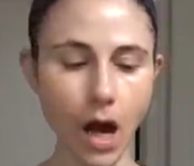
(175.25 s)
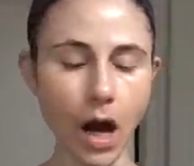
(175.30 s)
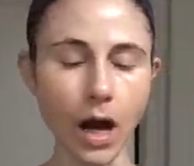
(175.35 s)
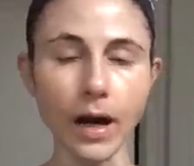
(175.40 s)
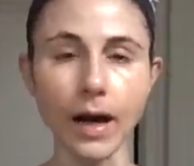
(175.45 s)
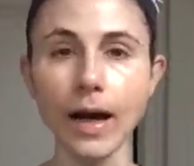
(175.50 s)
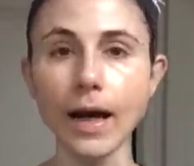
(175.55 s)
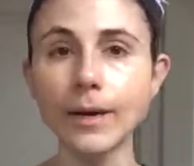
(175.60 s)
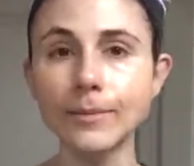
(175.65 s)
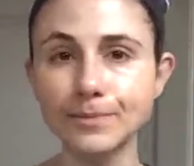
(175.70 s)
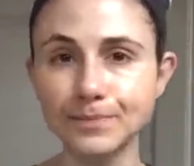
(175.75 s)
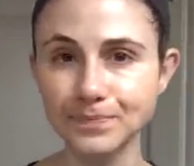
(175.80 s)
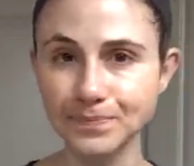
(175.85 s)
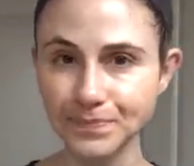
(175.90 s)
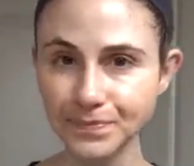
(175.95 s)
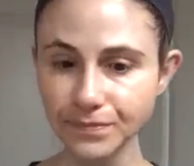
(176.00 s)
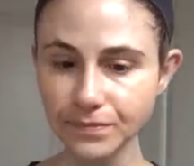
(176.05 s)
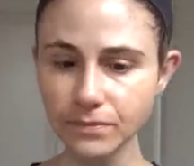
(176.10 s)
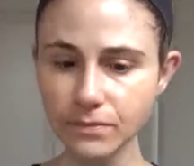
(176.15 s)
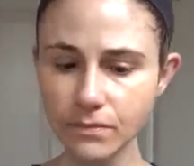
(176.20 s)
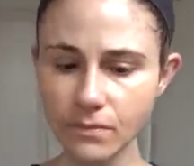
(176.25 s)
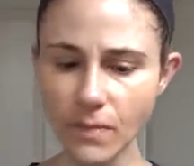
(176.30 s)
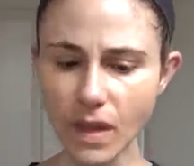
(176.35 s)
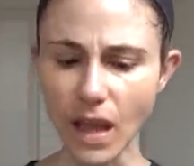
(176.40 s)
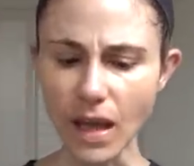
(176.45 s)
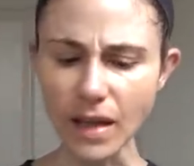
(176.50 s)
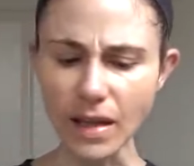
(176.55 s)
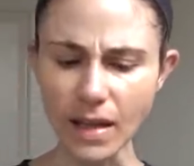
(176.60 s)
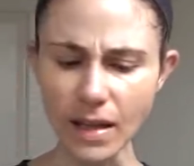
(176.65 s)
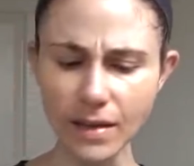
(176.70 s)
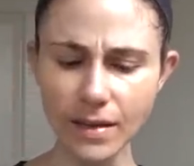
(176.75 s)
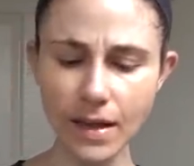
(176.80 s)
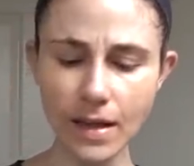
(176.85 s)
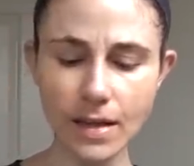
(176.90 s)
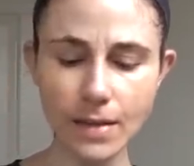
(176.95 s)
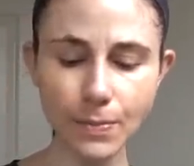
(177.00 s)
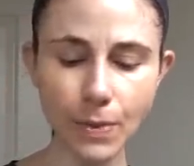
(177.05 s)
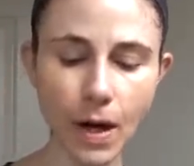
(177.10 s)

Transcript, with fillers: All right, this